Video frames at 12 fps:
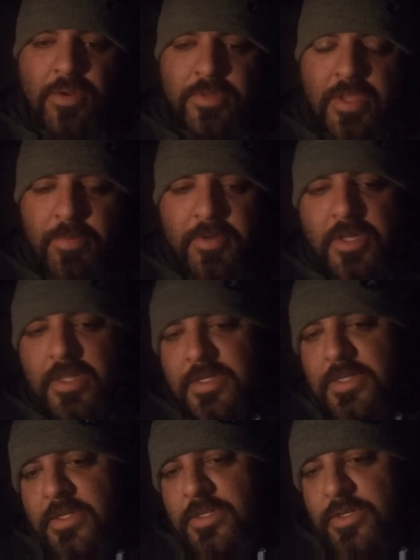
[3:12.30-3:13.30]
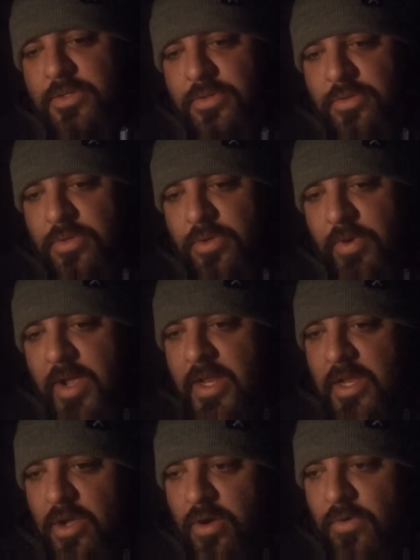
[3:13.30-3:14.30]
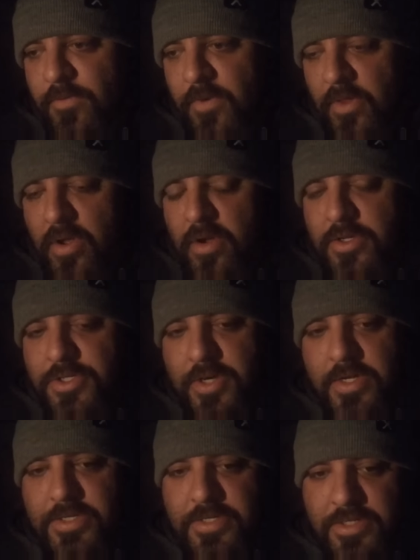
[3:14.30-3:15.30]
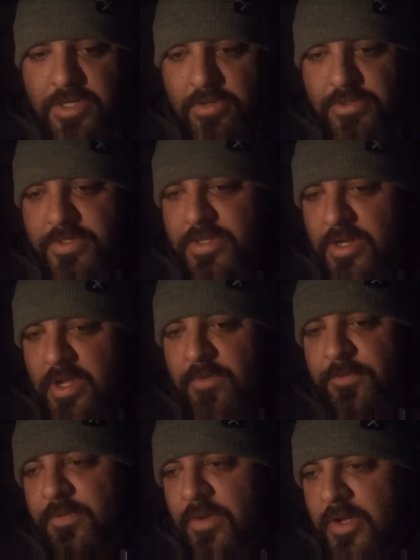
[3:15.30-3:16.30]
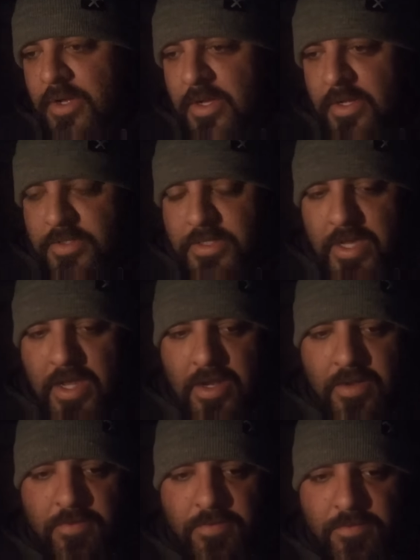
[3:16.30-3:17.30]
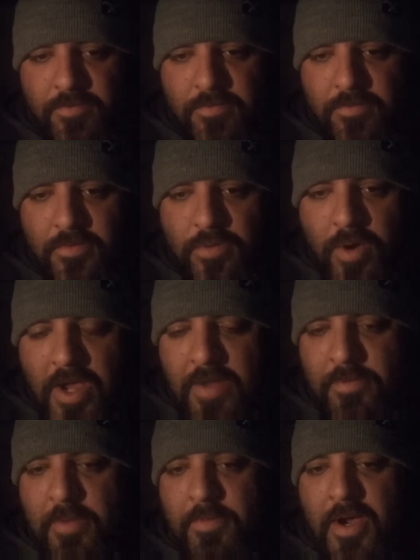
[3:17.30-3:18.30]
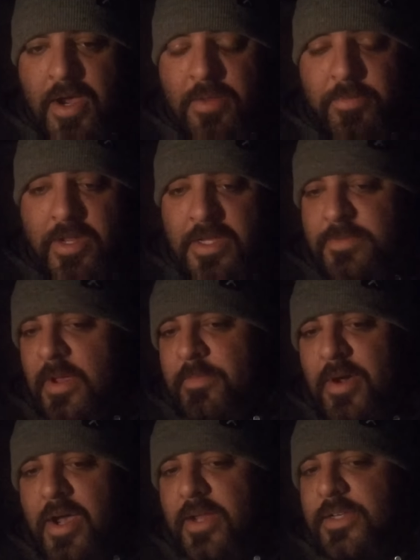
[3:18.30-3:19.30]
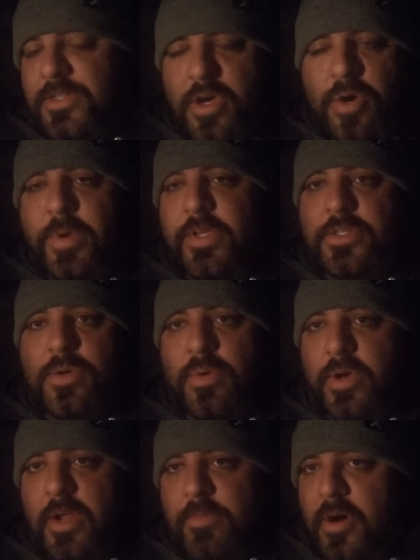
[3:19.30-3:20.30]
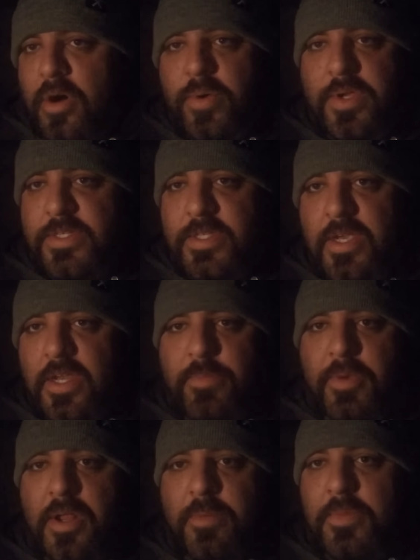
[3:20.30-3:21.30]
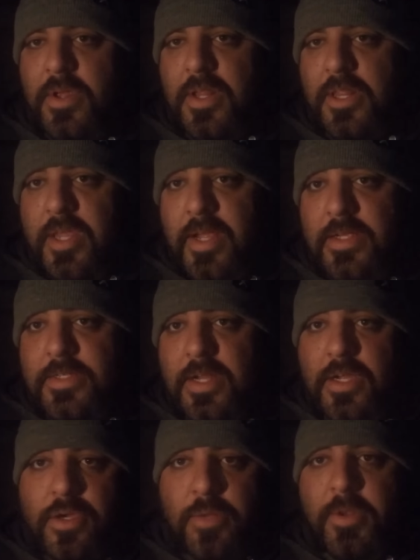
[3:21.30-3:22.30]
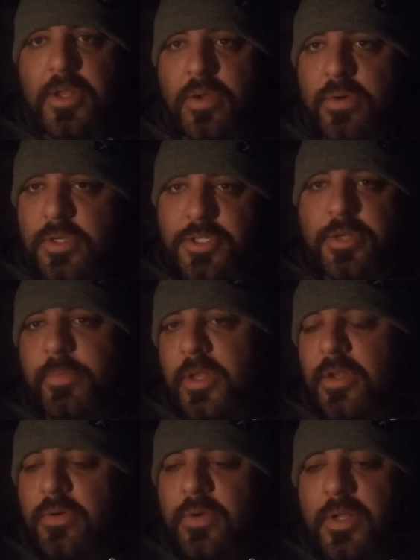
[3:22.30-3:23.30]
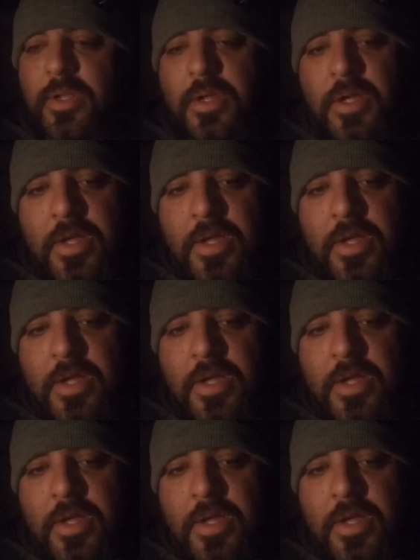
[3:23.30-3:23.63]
typically listen to the radio for long stretches, you know, just enough to kind of quiet my mind, because my mind is always going. I'm always thinking about a million things that I could be doing, should be doing,